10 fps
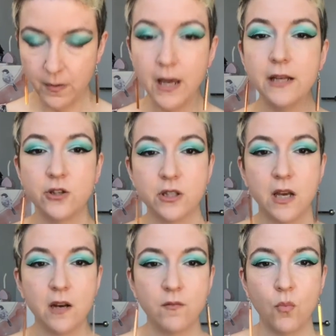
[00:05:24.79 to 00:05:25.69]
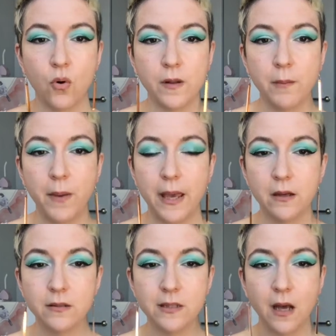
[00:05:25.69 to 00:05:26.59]
It's just kind of more on the
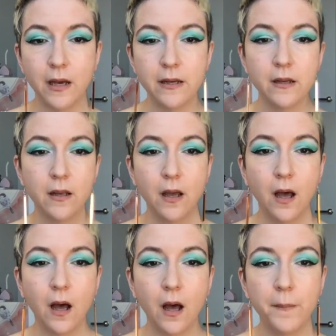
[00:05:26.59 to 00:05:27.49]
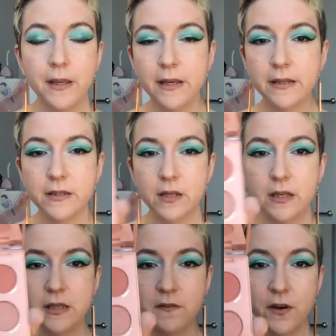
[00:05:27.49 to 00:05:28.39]
pale side. It
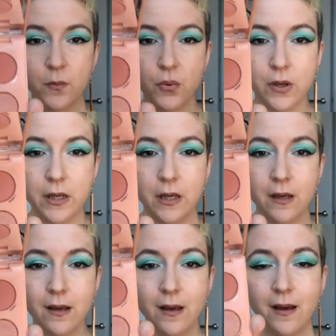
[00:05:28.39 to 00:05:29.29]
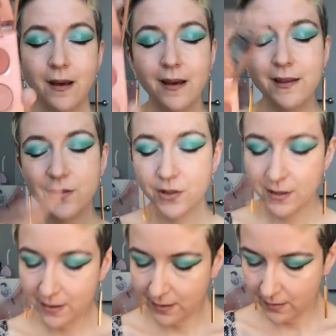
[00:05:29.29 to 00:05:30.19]
is very pretty. It's
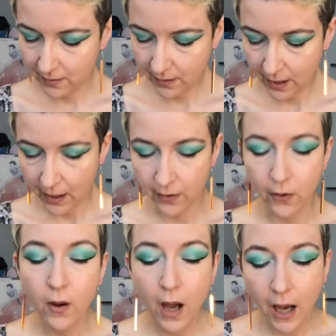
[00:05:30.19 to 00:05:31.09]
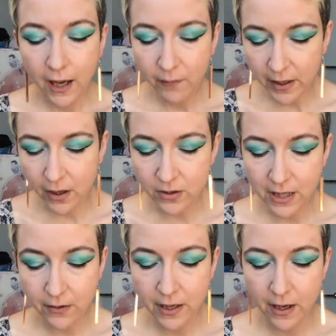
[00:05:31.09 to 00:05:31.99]
just, I don't know. I have my notes
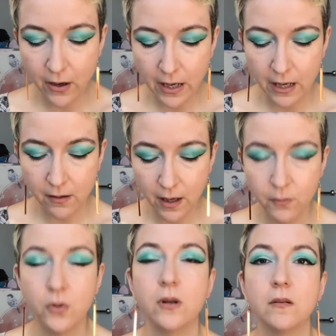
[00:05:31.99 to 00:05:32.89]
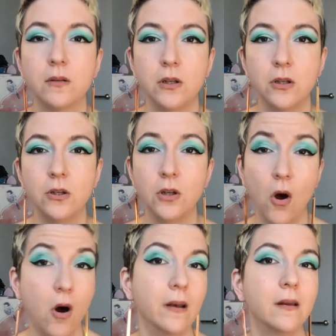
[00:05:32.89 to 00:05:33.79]
down here and I put
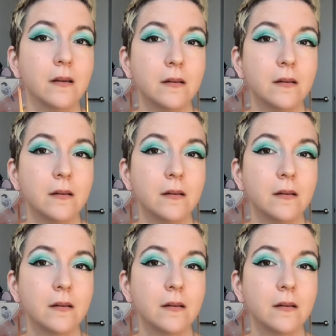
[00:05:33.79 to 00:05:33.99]
yawn.